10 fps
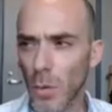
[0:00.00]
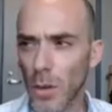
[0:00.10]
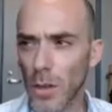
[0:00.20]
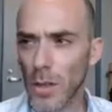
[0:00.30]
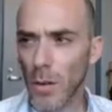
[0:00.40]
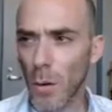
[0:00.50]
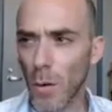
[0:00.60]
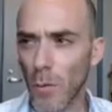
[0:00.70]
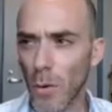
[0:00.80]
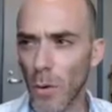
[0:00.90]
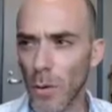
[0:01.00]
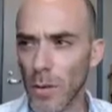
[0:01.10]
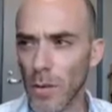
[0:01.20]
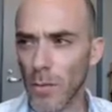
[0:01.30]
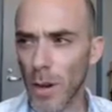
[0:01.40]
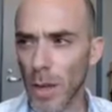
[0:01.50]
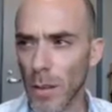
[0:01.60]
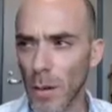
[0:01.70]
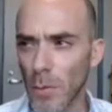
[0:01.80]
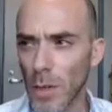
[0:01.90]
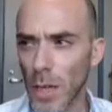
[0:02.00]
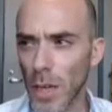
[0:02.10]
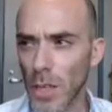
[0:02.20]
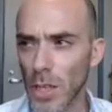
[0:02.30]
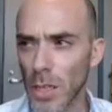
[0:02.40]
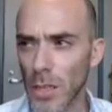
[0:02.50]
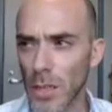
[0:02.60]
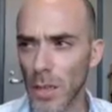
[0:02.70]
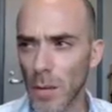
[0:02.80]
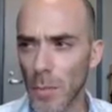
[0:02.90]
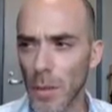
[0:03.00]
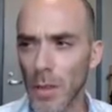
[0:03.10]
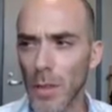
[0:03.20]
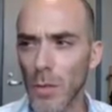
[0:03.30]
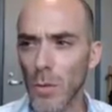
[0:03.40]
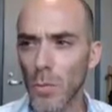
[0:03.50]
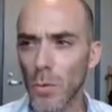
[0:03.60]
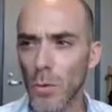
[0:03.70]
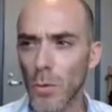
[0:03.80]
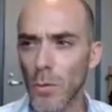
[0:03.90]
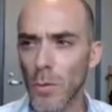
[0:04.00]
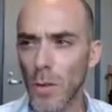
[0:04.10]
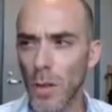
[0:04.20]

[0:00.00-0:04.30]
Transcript: What is the overall strength of the agent's ability to move